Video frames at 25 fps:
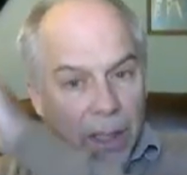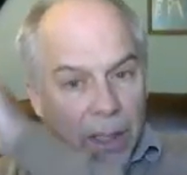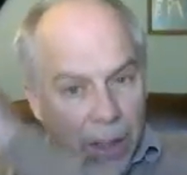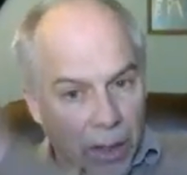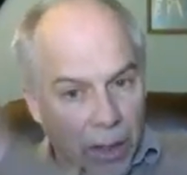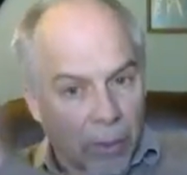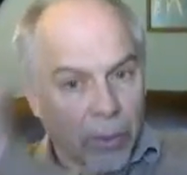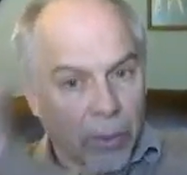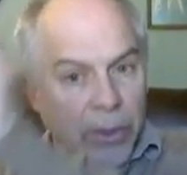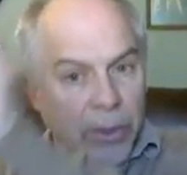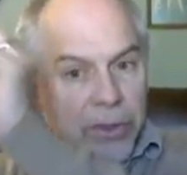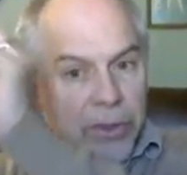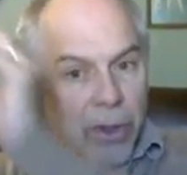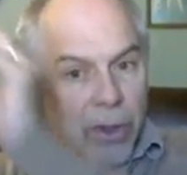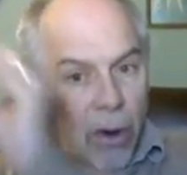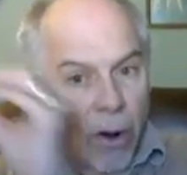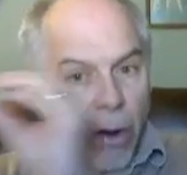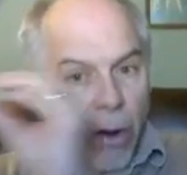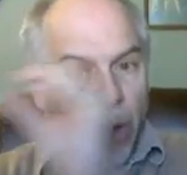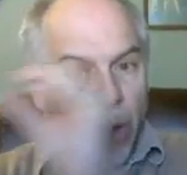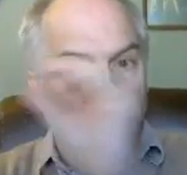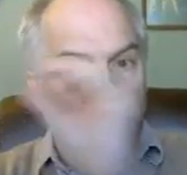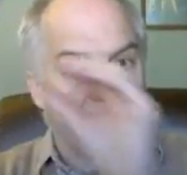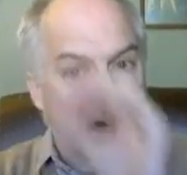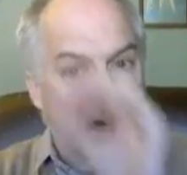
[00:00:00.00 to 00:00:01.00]
In other words,
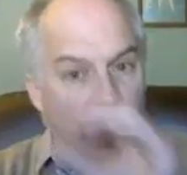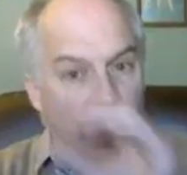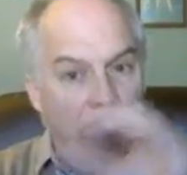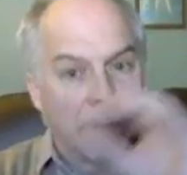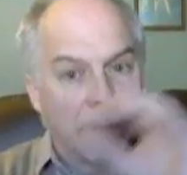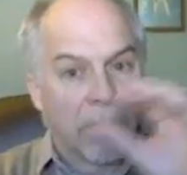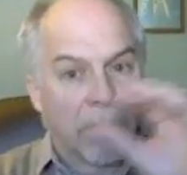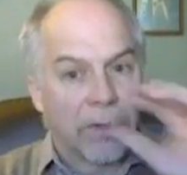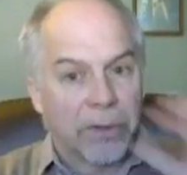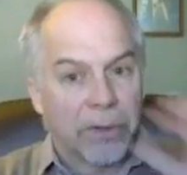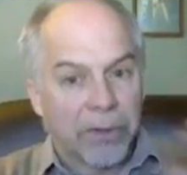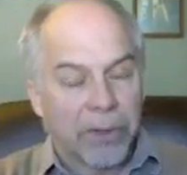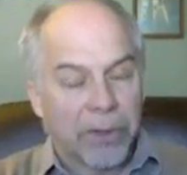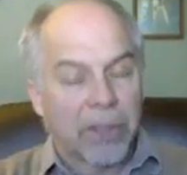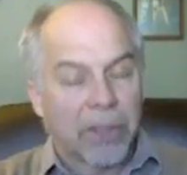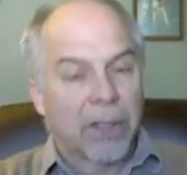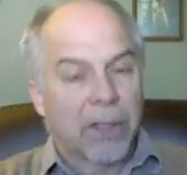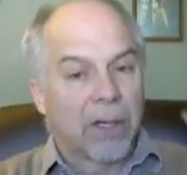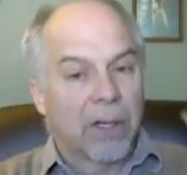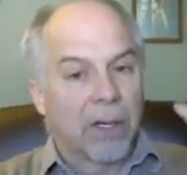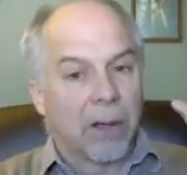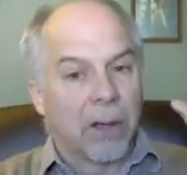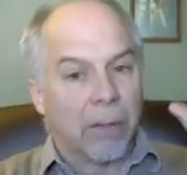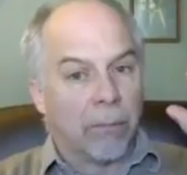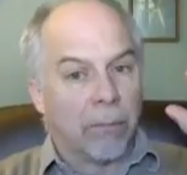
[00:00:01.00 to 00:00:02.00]
all the numbers
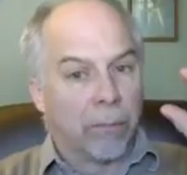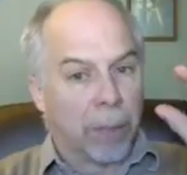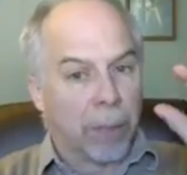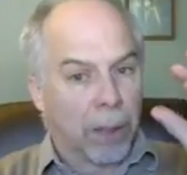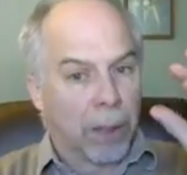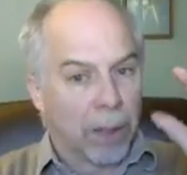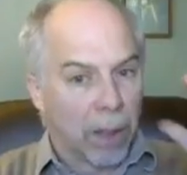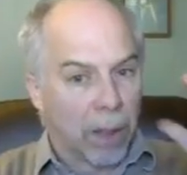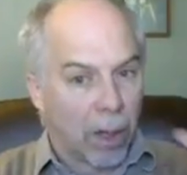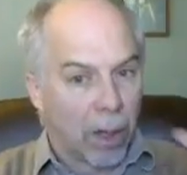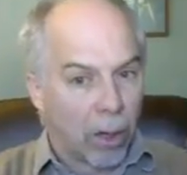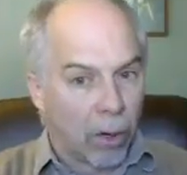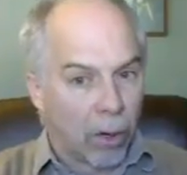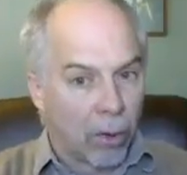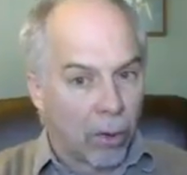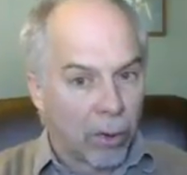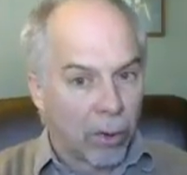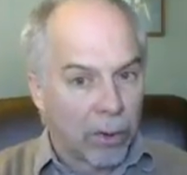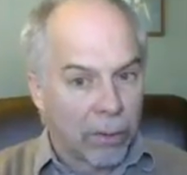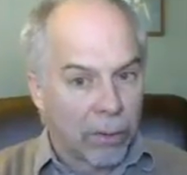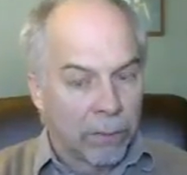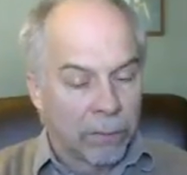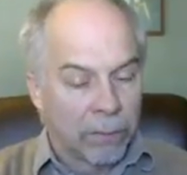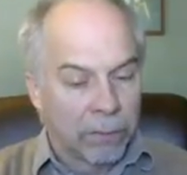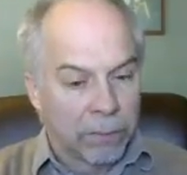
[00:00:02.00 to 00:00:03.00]

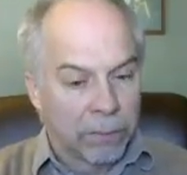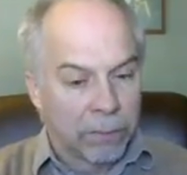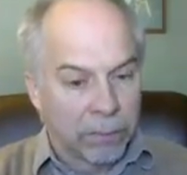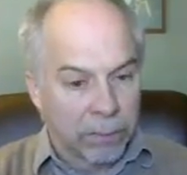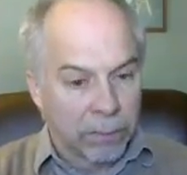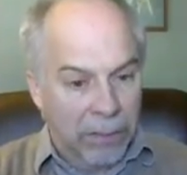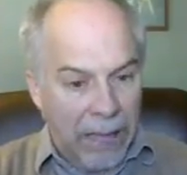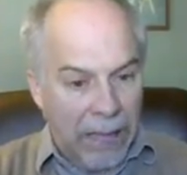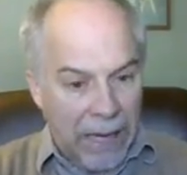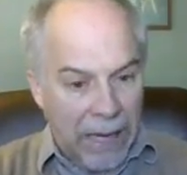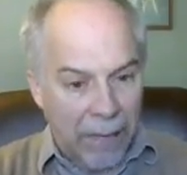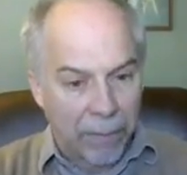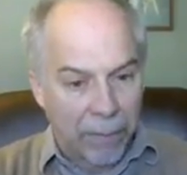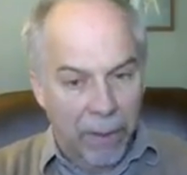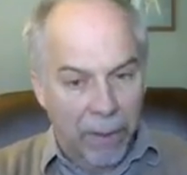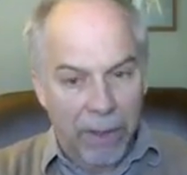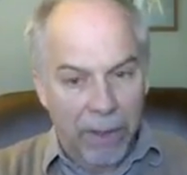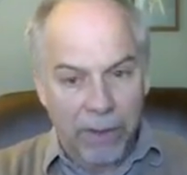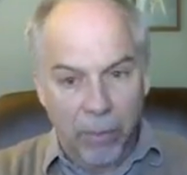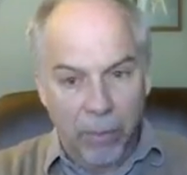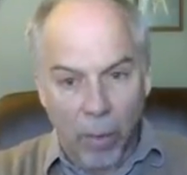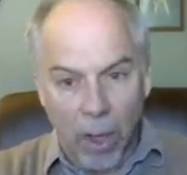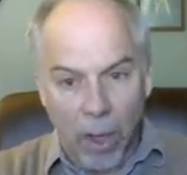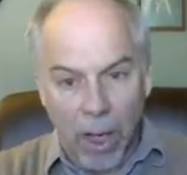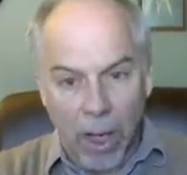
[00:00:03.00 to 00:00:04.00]
below k
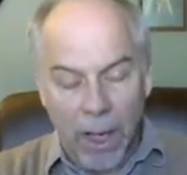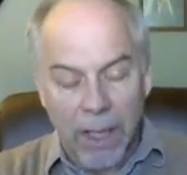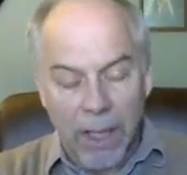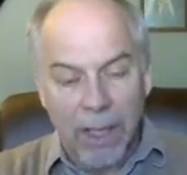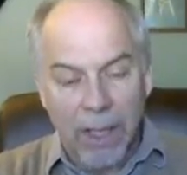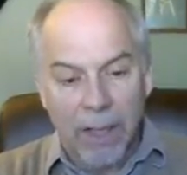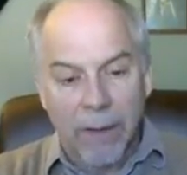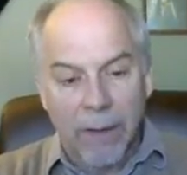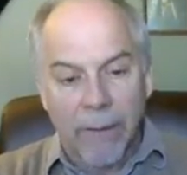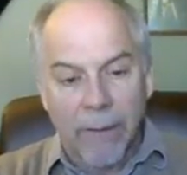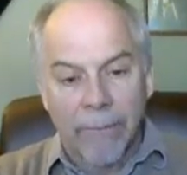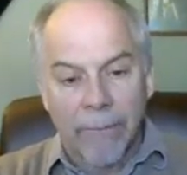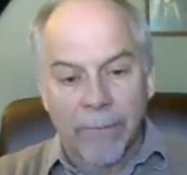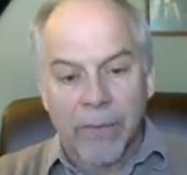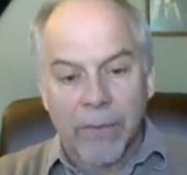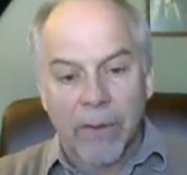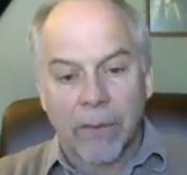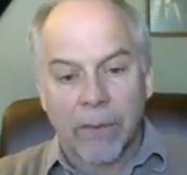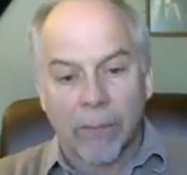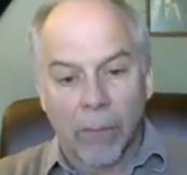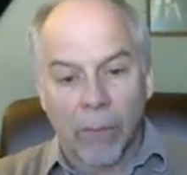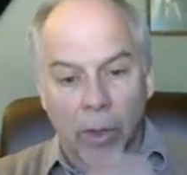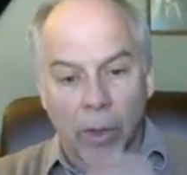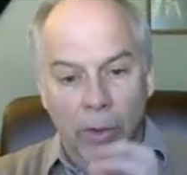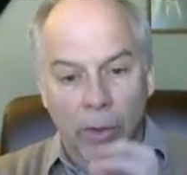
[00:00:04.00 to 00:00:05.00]
plus 1
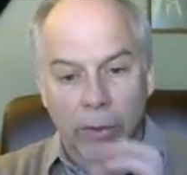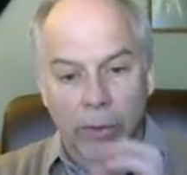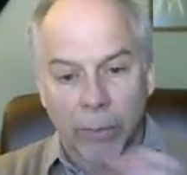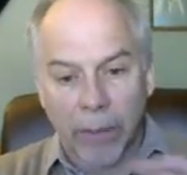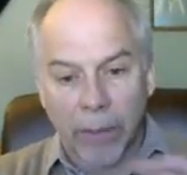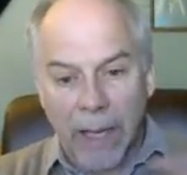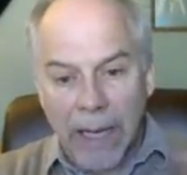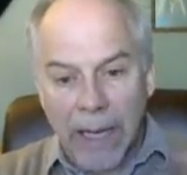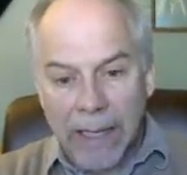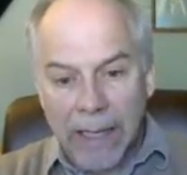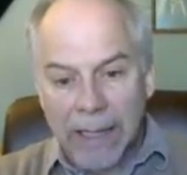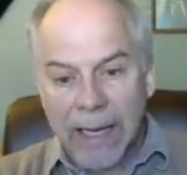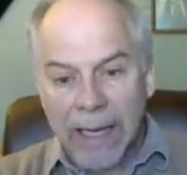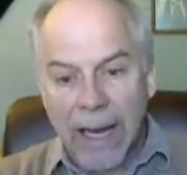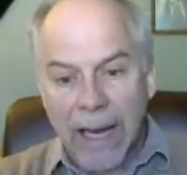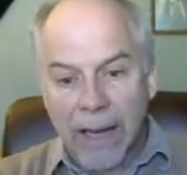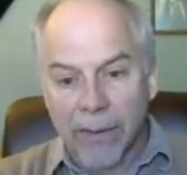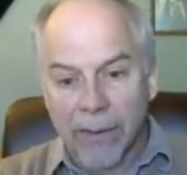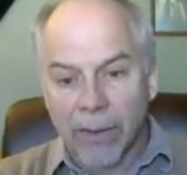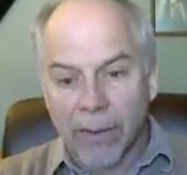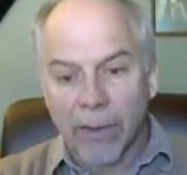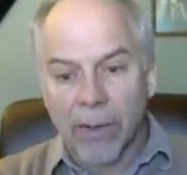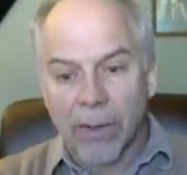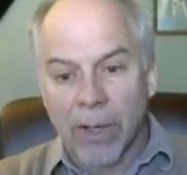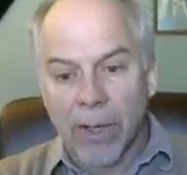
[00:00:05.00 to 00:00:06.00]
multiplied
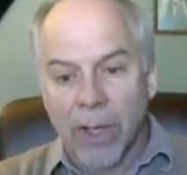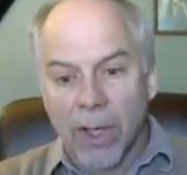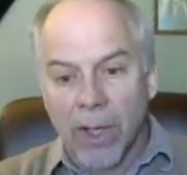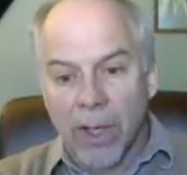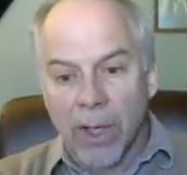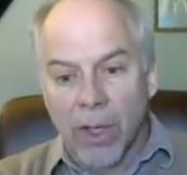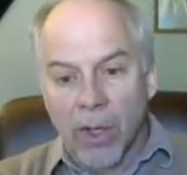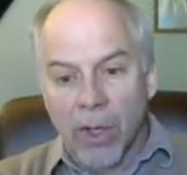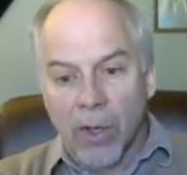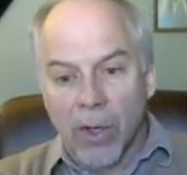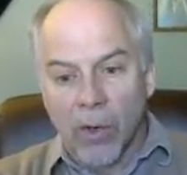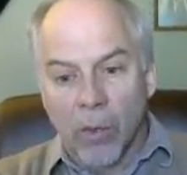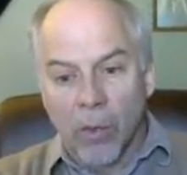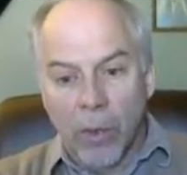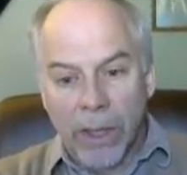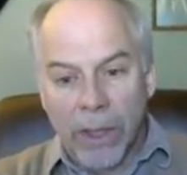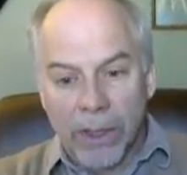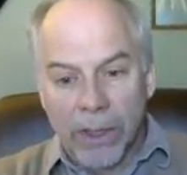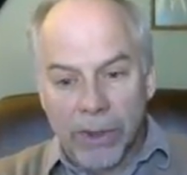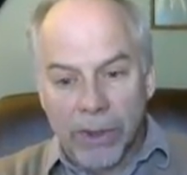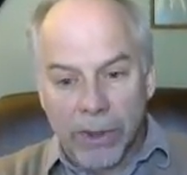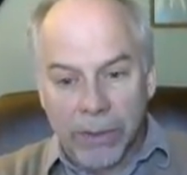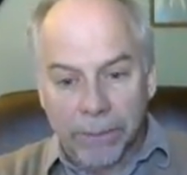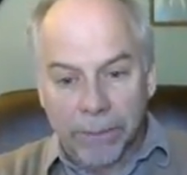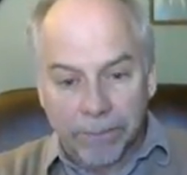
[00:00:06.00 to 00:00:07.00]
together,
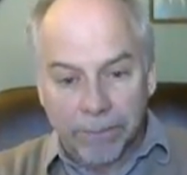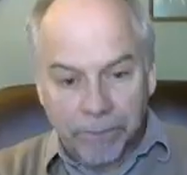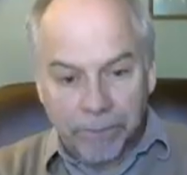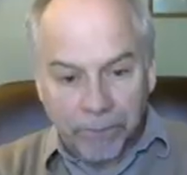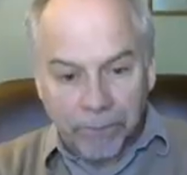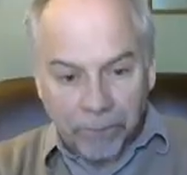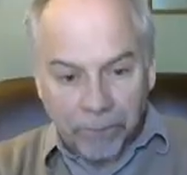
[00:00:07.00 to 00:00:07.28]
which